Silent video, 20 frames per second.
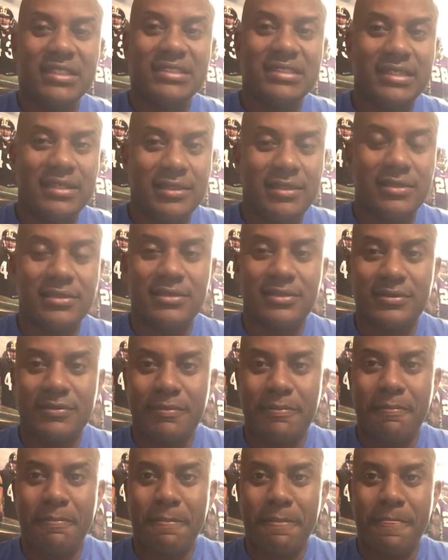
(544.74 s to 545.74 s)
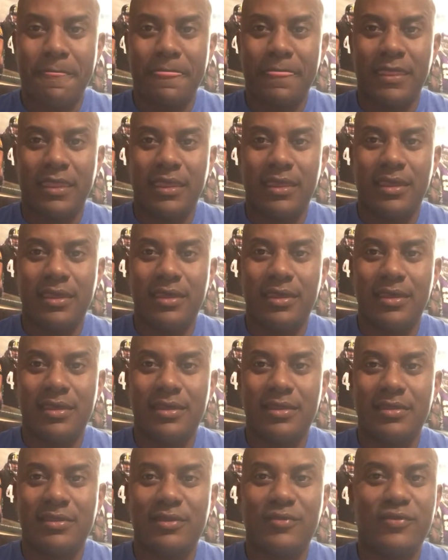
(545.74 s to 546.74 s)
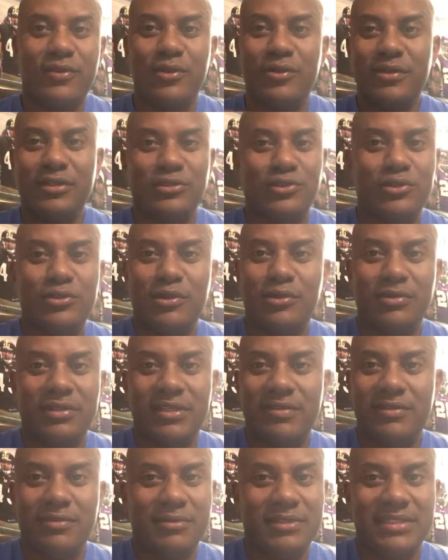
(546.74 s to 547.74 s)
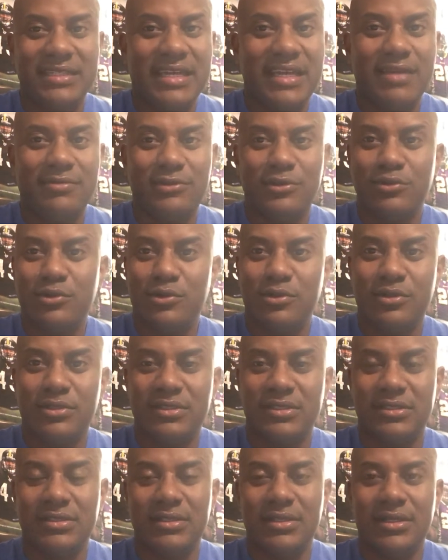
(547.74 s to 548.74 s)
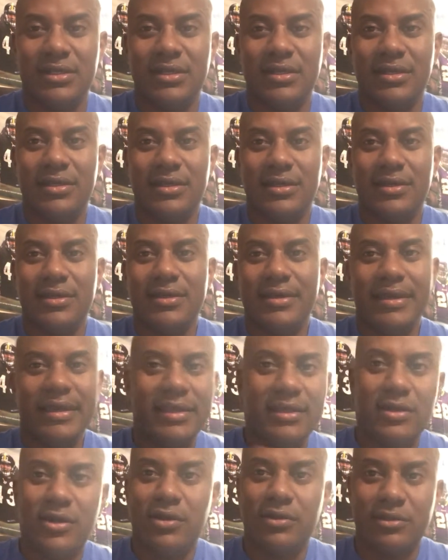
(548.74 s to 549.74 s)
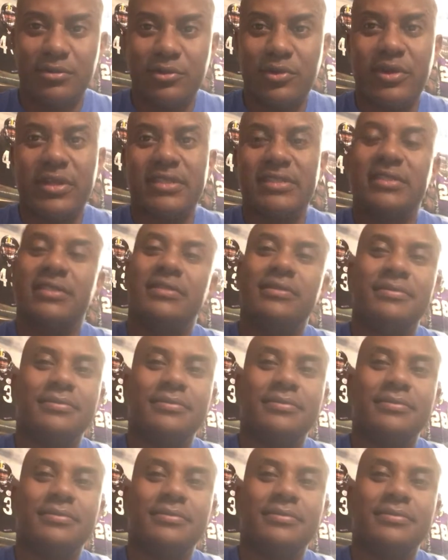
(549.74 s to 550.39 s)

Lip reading: that's theirs. The phone that you don't give them a dime towards, and call them crazy.